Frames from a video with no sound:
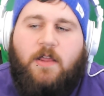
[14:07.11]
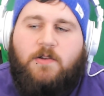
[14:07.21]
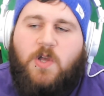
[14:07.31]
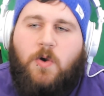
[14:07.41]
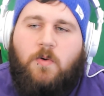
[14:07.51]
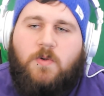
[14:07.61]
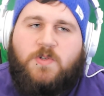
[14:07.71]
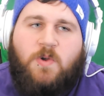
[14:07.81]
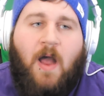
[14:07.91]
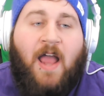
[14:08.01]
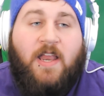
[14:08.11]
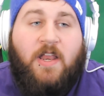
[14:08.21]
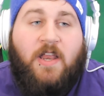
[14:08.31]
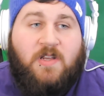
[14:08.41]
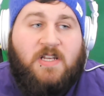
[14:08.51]
so I didn't
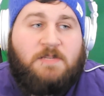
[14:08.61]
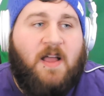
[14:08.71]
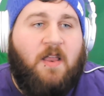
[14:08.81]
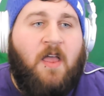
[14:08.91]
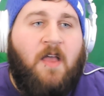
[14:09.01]
know what to expect.